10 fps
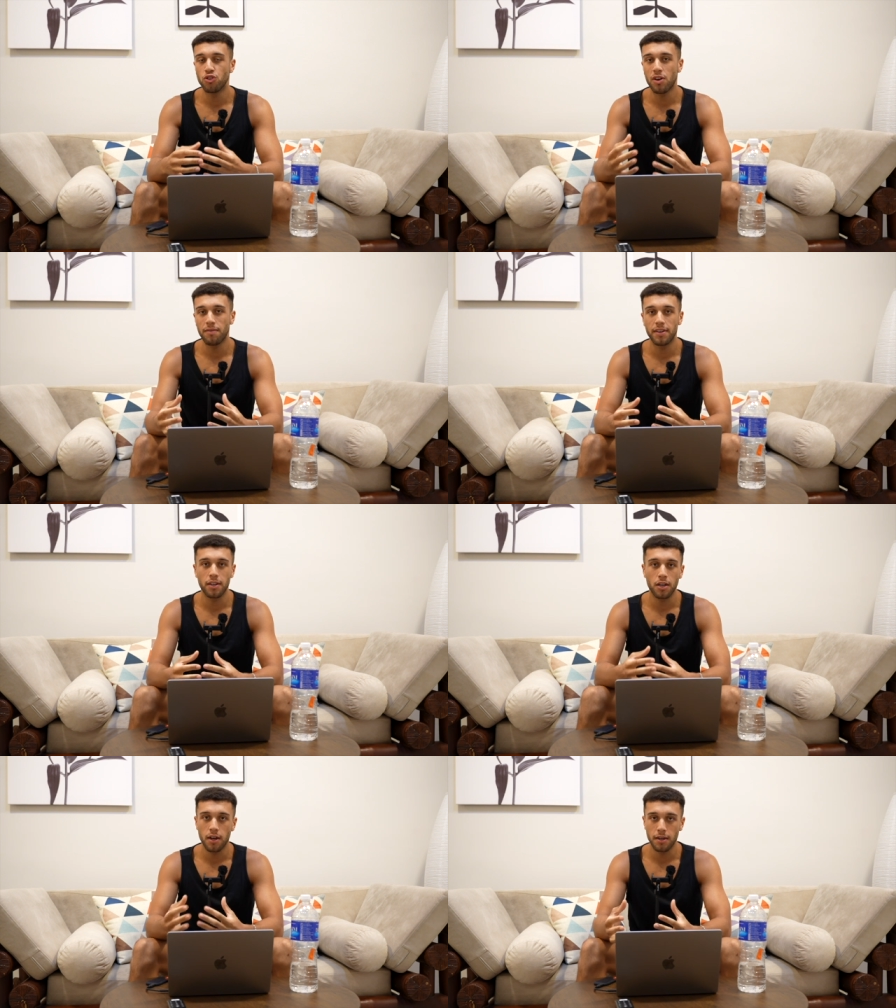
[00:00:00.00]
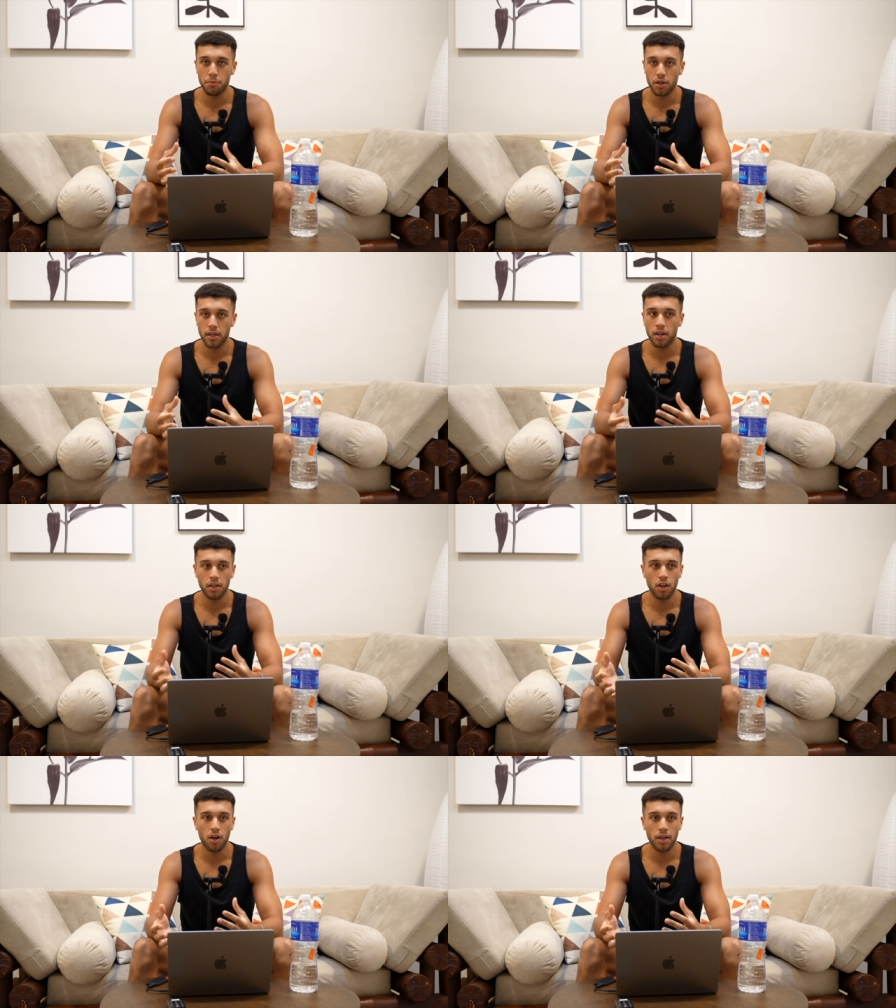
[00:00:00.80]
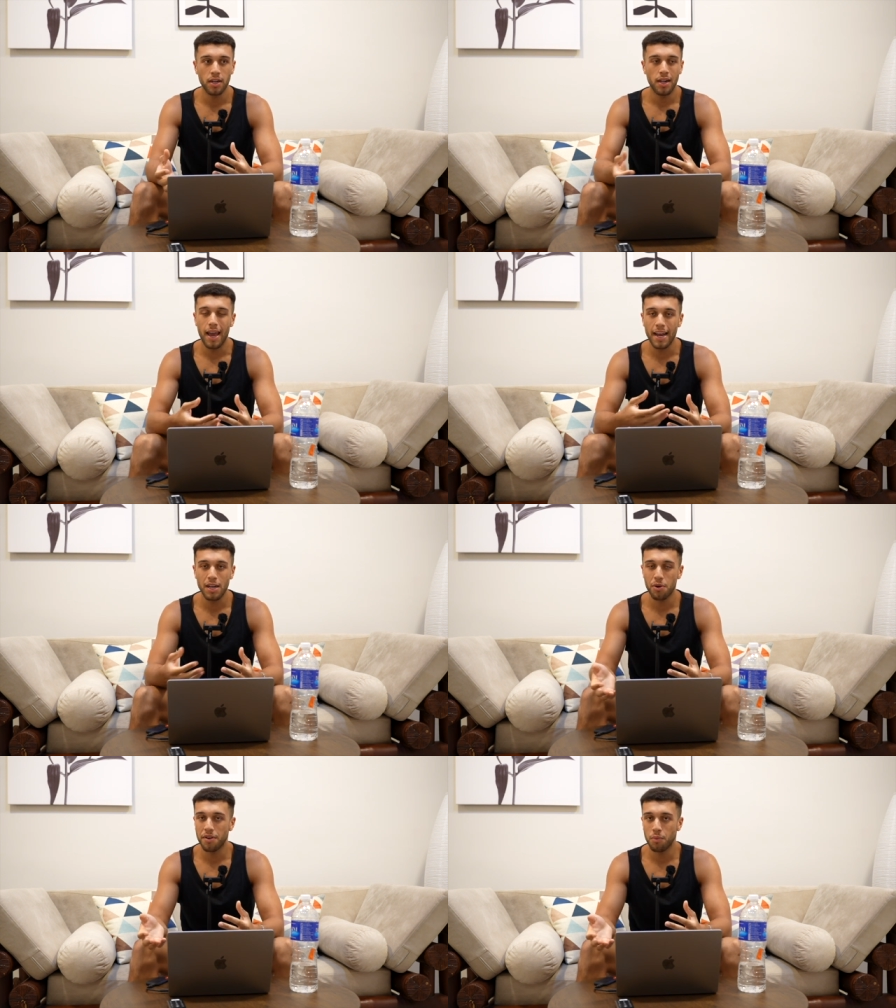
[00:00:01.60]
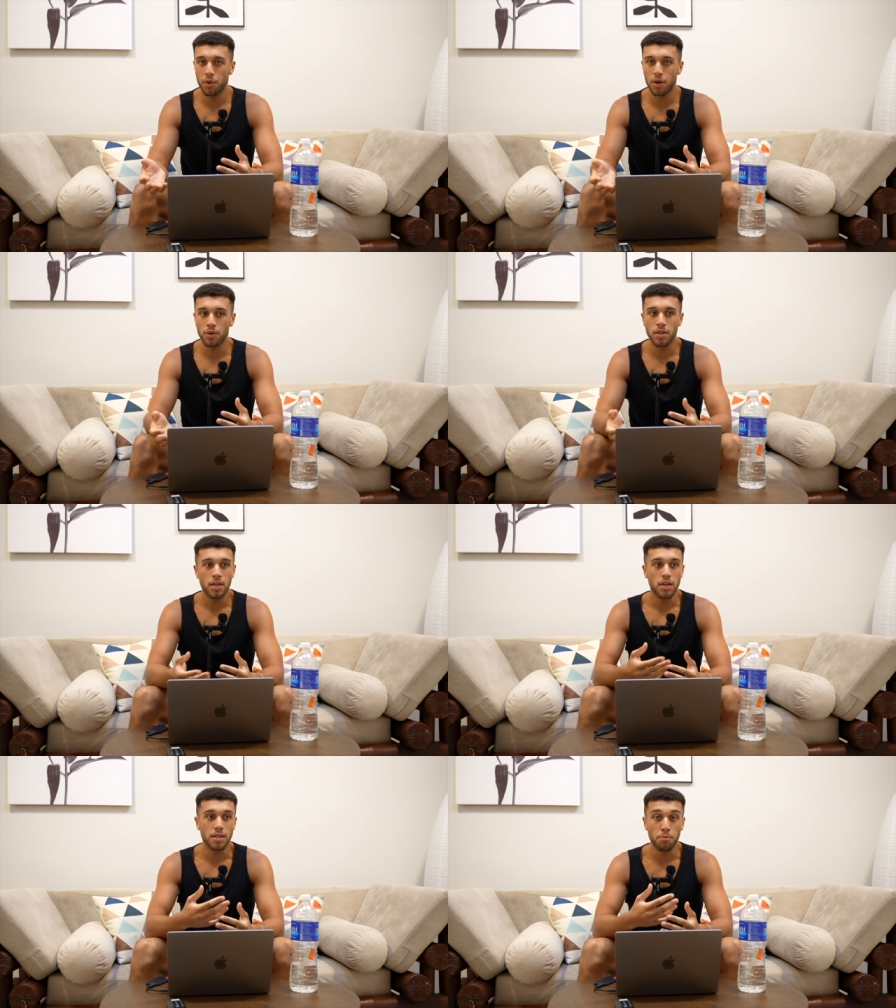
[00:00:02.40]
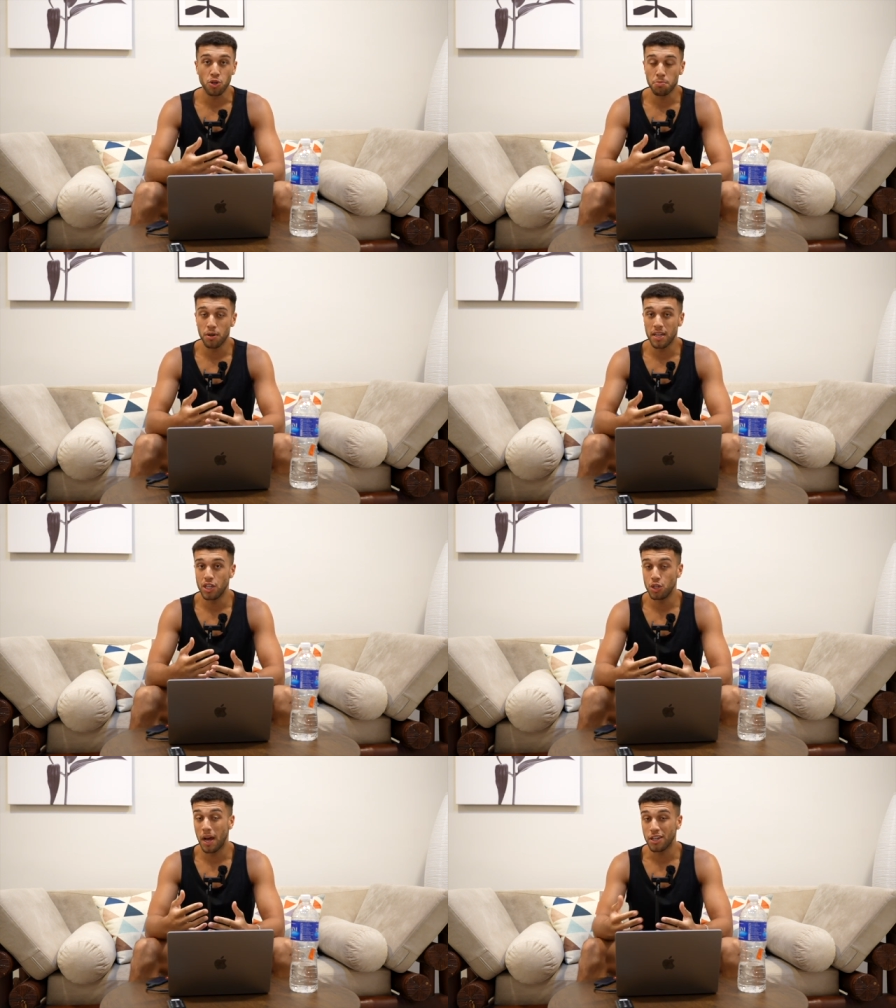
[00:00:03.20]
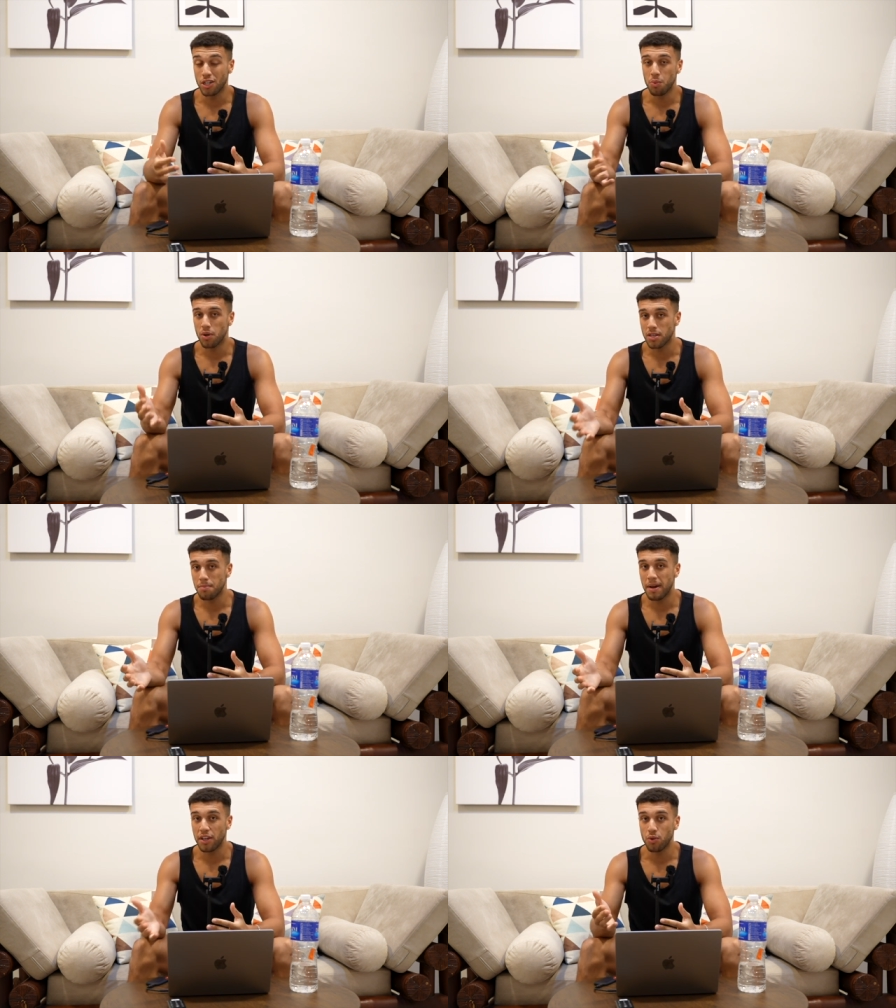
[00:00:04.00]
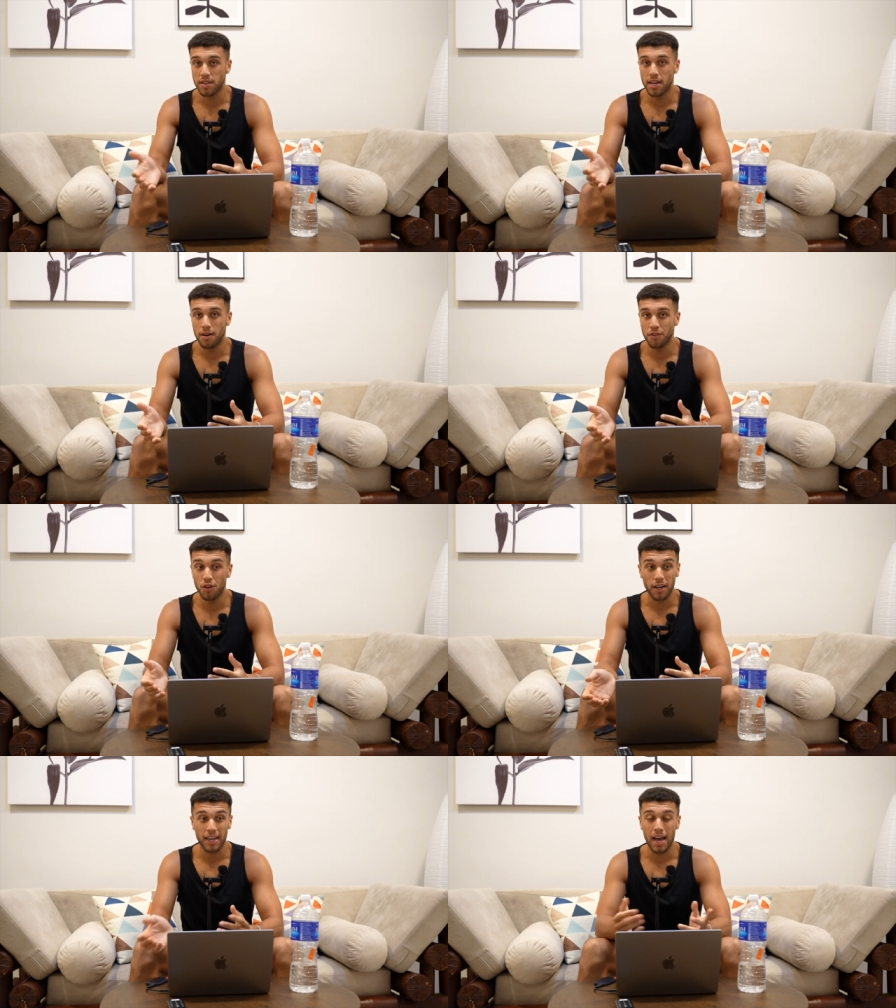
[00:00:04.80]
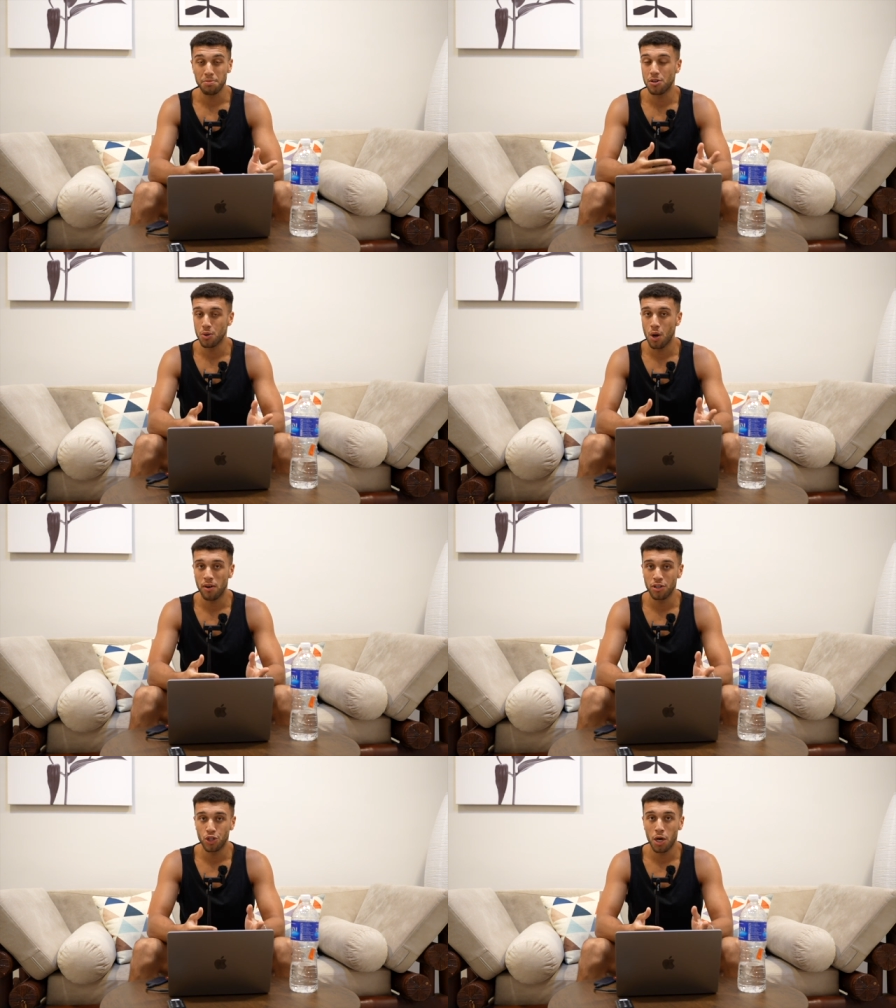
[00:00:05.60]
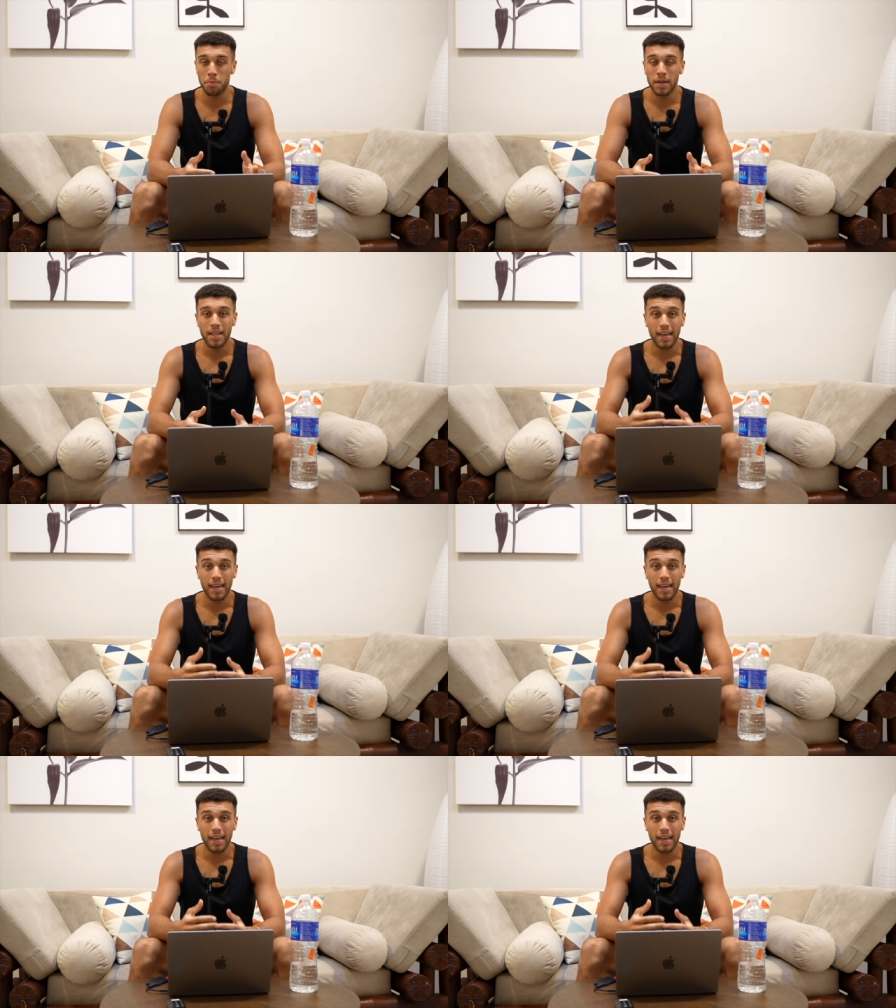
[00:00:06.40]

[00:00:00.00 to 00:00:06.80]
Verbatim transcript: traveling and earning money online anywhere in the world, as much money as you actually want to make yourself. You're not capped like you are at a job.